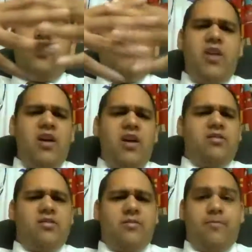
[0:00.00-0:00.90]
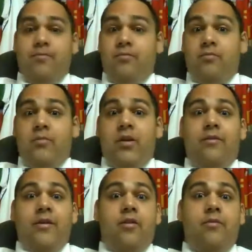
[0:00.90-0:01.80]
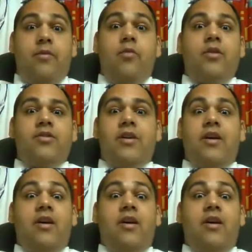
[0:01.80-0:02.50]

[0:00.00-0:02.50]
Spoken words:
Yes. If it could be once a year, I